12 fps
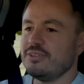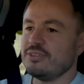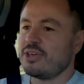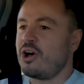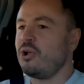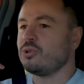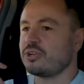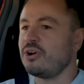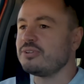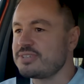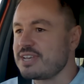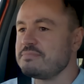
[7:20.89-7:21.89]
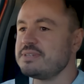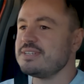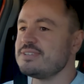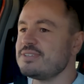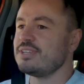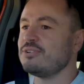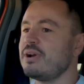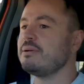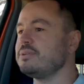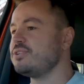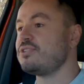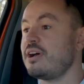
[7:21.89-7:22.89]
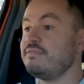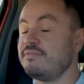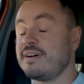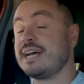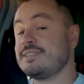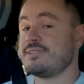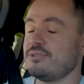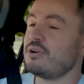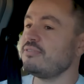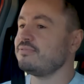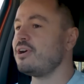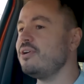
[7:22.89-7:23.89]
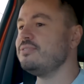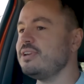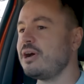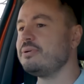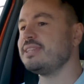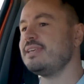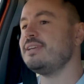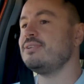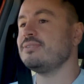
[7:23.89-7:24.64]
the whole concept is that you're able to drive faster off-road knowing that you're